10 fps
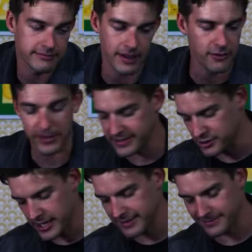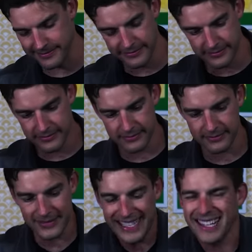Everybody's trying to
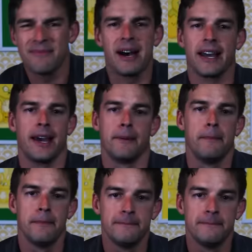get in my head.